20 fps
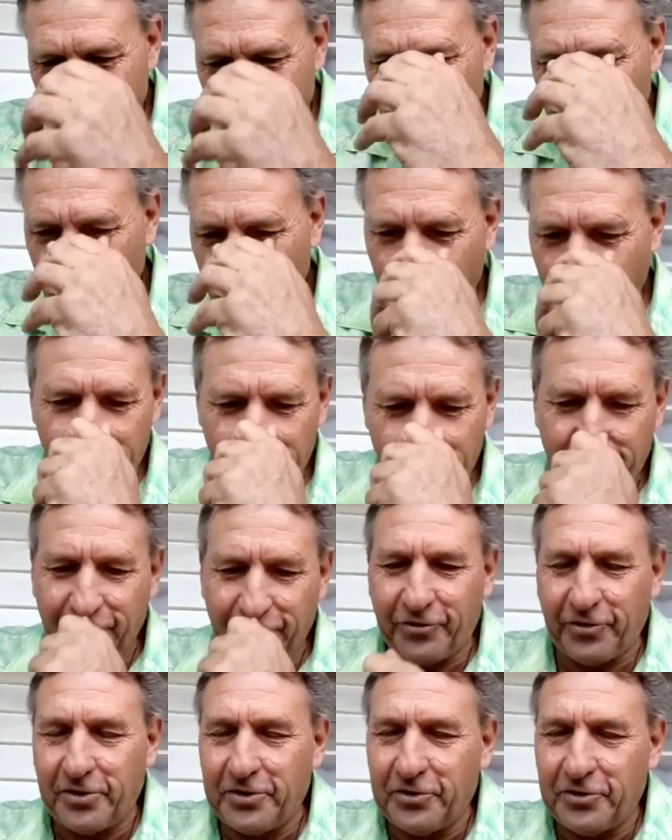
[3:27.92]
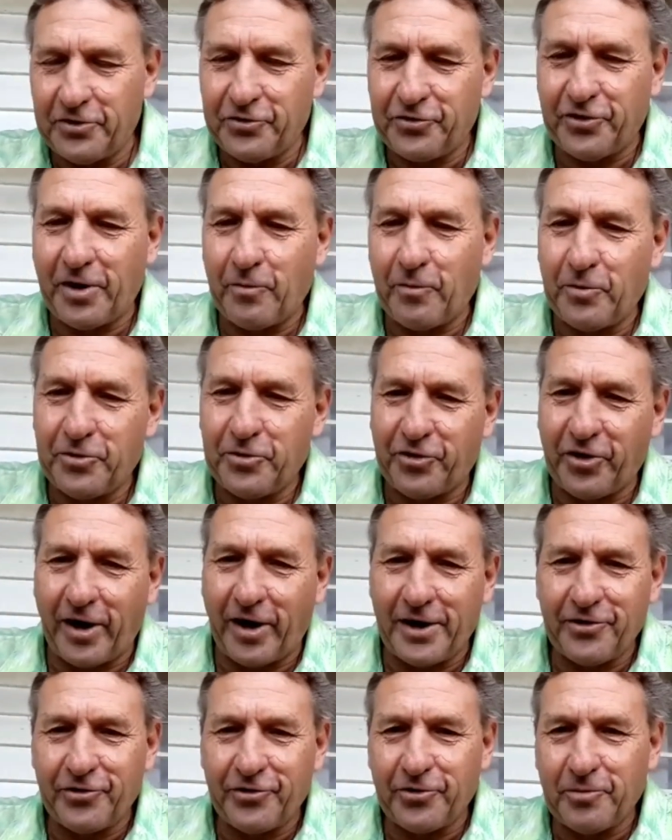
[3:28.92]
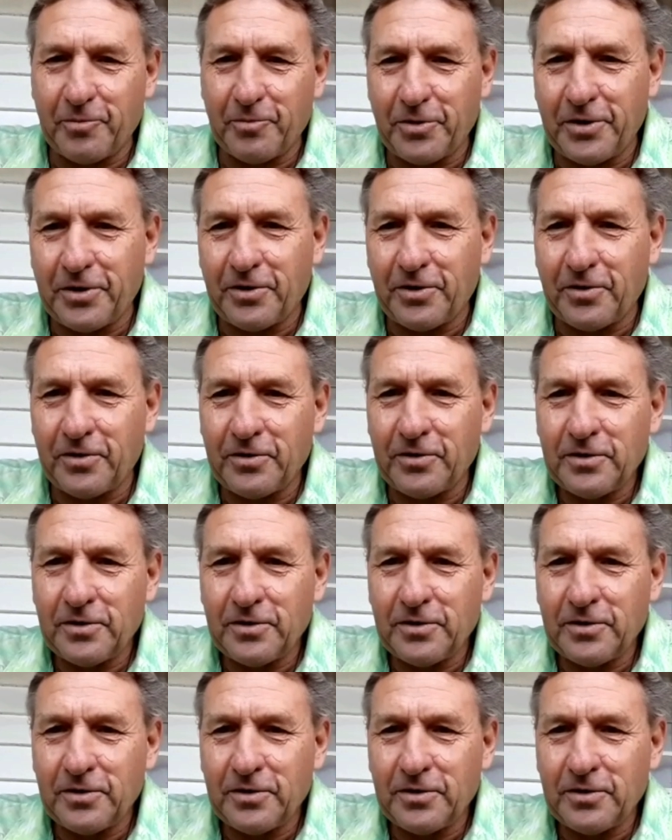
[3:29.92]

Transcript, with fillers: by seniors that were chasing me and